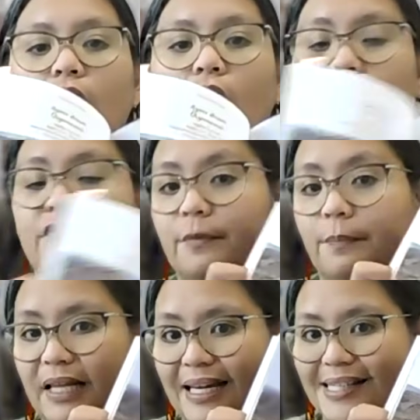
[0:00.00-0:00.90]
all of the
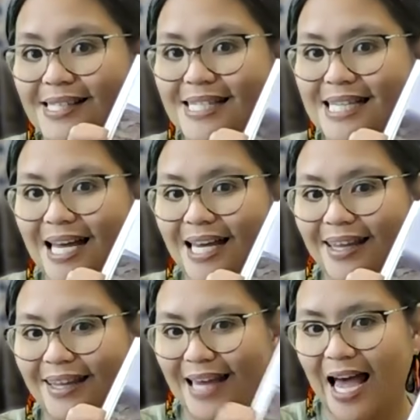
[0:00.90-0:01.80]
plants
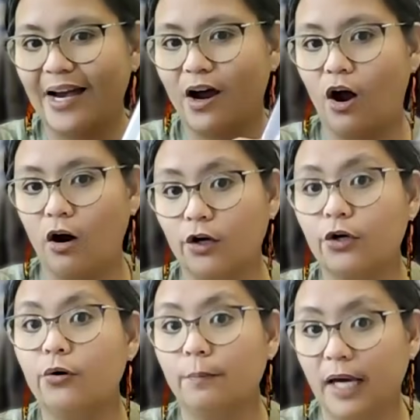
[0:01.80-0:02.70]
that our
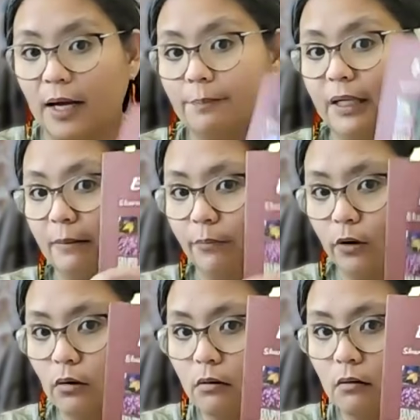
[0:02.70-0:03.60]
Kumeyaay
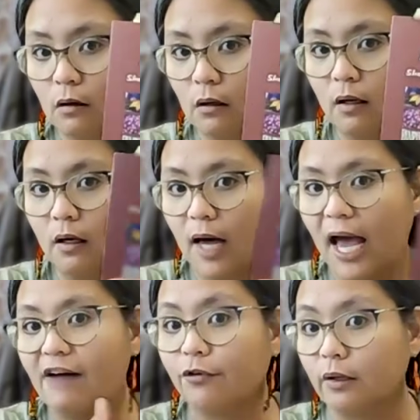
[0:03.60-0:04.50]
people
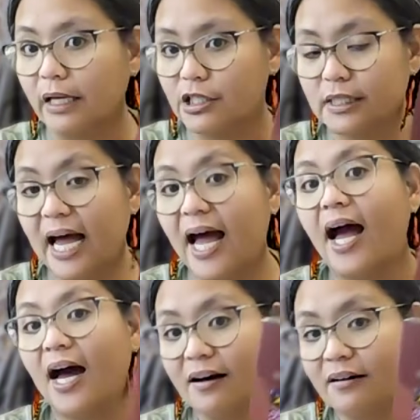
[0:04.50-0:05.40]

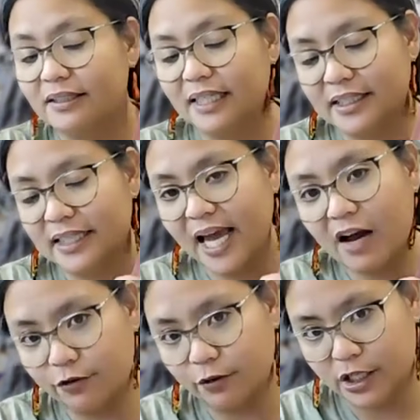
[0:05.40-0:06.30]
that they
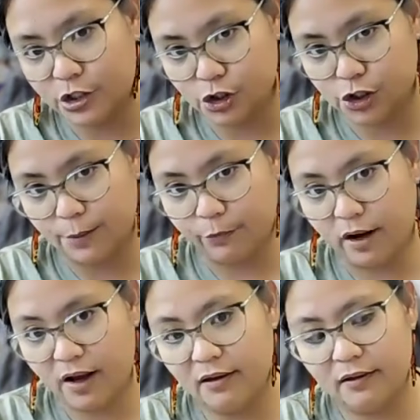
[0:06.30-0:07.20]
have relationship
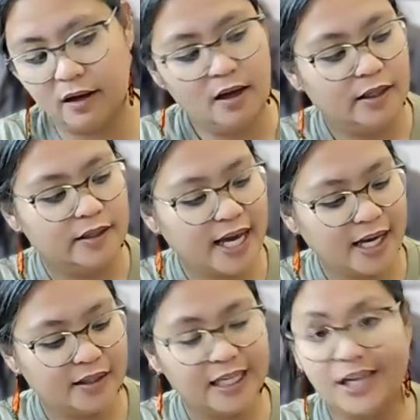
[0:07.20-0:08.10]
with,
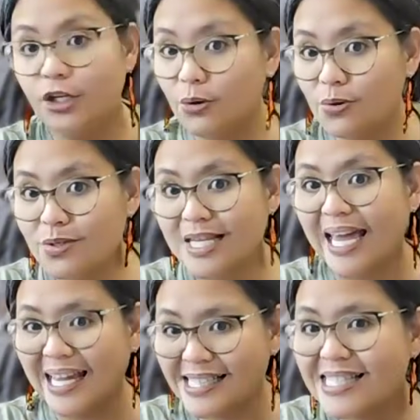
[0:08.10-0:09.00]
that they use
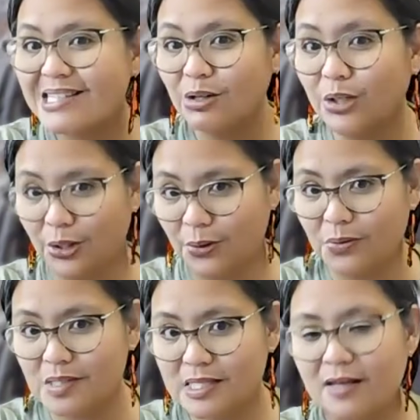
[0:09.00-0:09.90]
and still
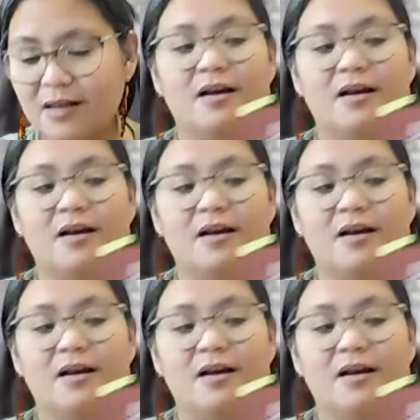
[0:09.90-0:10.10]
use